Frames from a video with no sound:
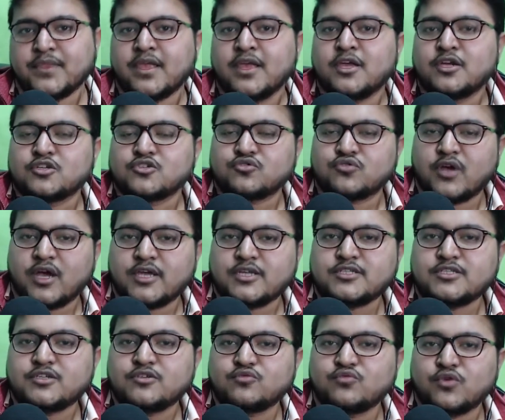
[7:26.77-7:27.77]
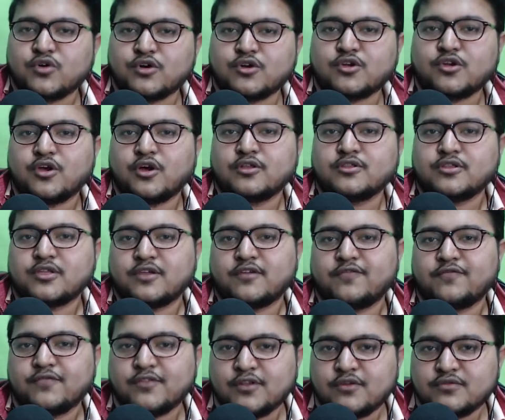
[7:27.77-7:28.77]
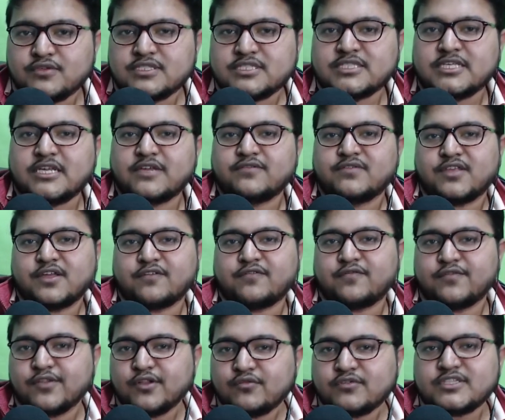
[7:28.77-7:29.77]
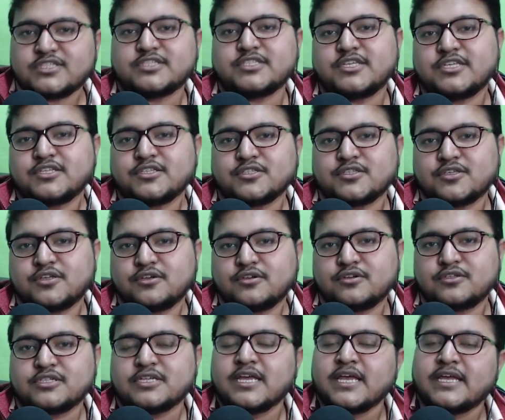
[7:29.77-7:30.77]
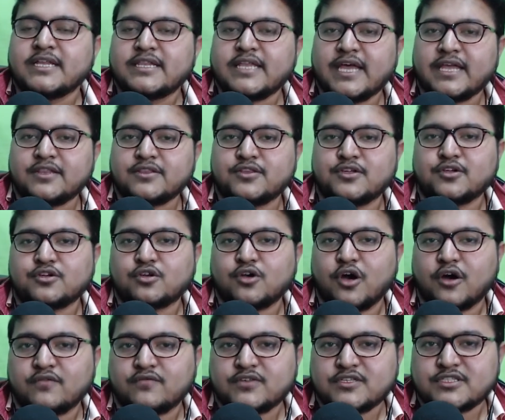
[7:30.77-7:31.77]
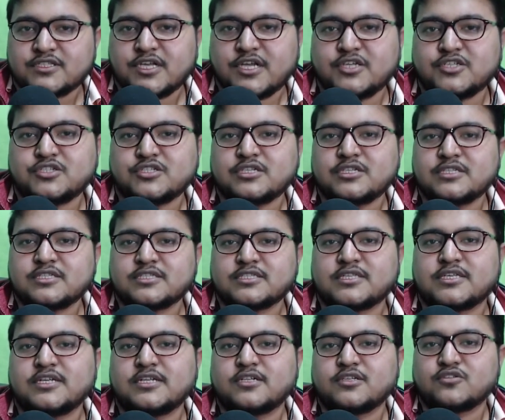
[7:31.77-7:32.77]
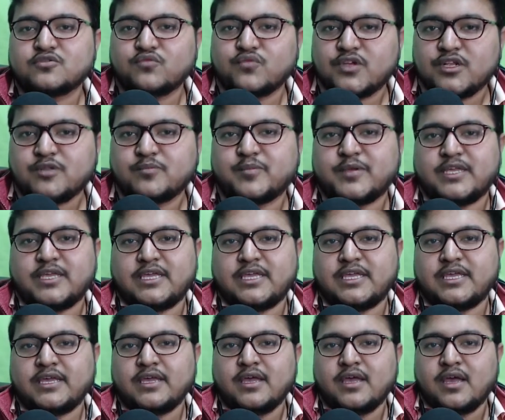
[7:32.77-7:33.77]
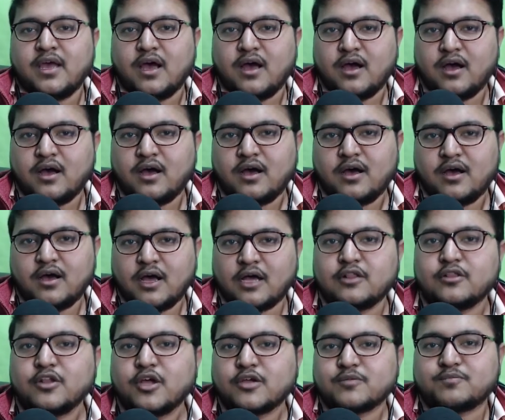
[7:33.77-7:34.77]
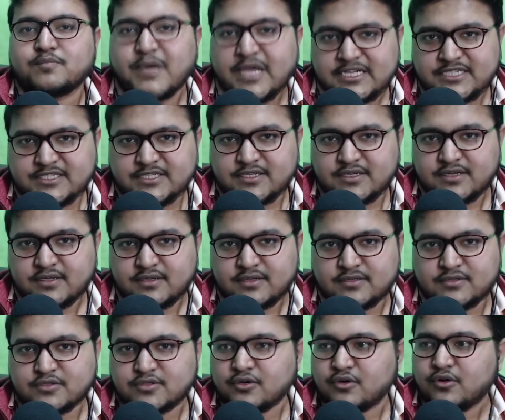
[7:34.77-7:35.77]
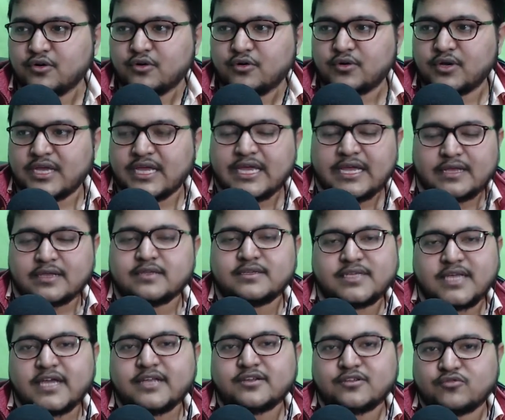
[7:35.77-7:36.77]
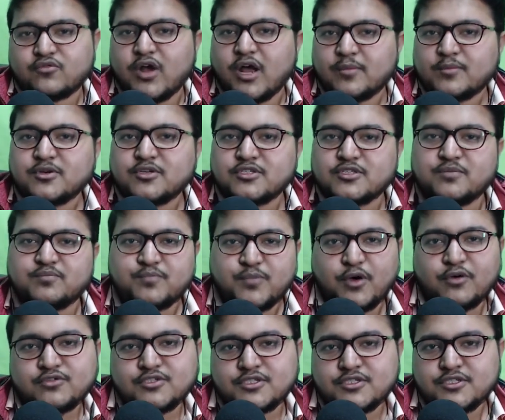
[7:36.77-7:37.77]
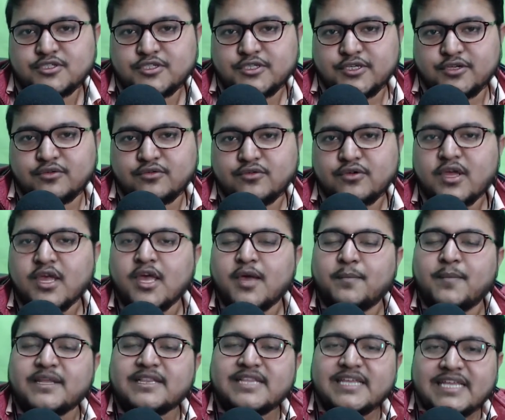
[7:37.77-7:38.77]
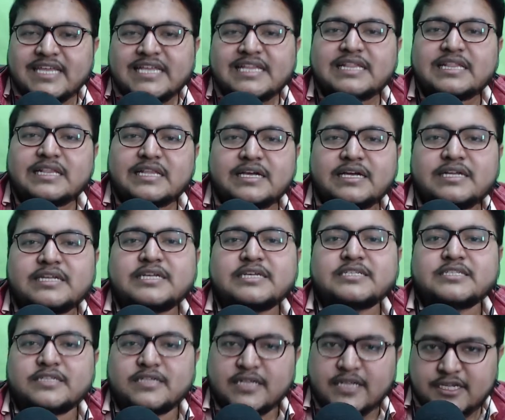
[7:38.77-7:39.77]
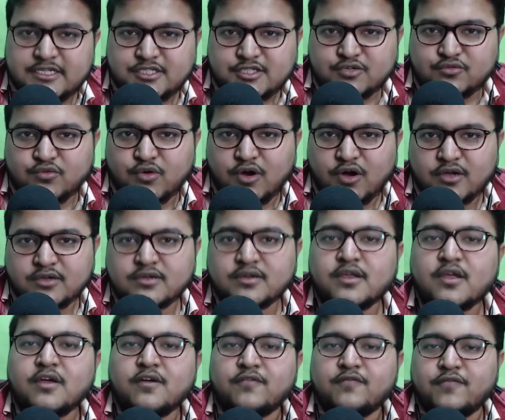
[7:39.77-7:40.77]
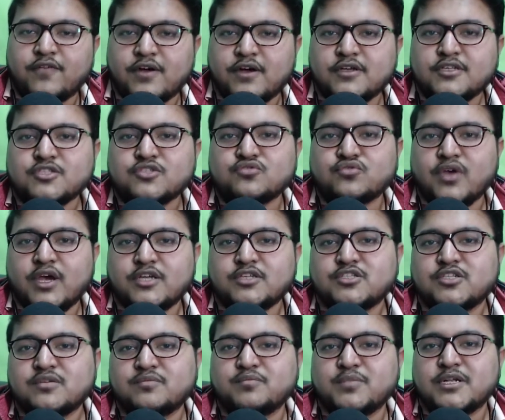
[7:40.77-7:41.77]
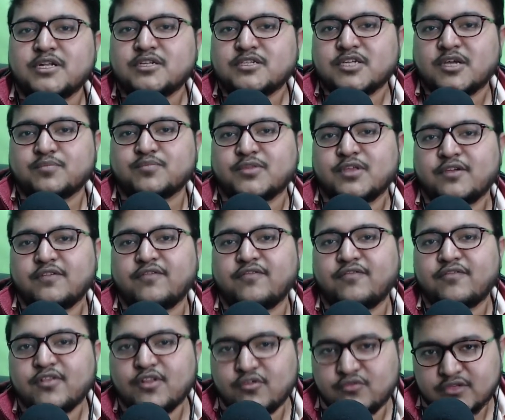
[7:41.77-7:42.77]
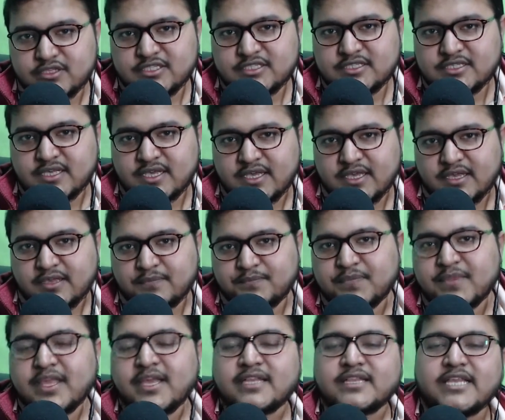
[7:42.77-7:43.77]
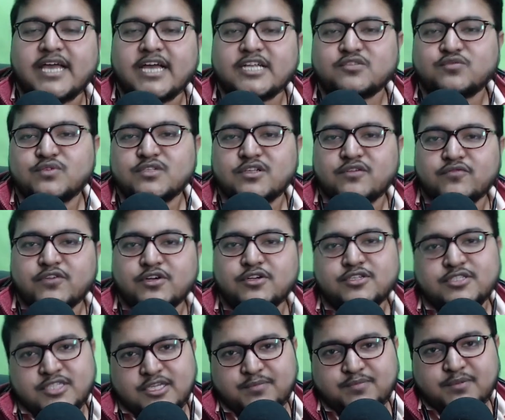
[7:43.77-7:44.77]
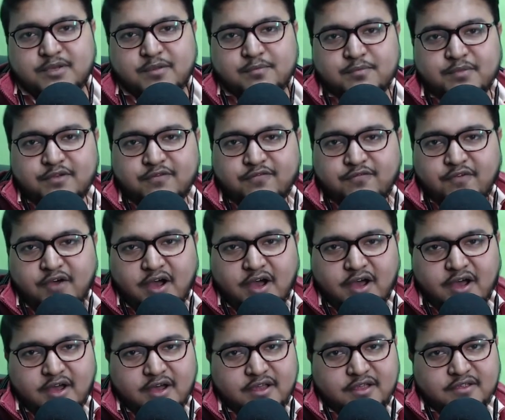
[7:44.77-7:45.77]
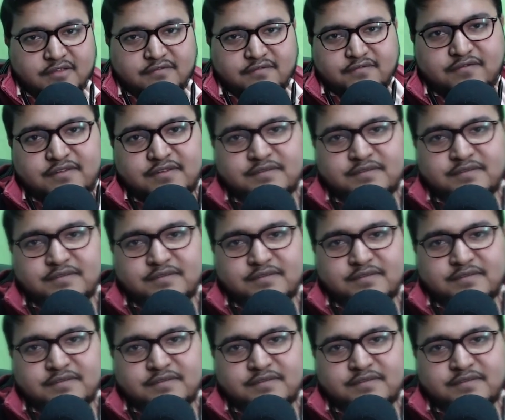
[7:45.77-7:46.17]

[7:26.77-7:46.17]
Try to work on their fluency. If their fluency is good, then their conversational skills will be a lot better. So, yeah, grammar is important too, but they can learn it later on. First, try to build up their fluency. That was our tip number 5.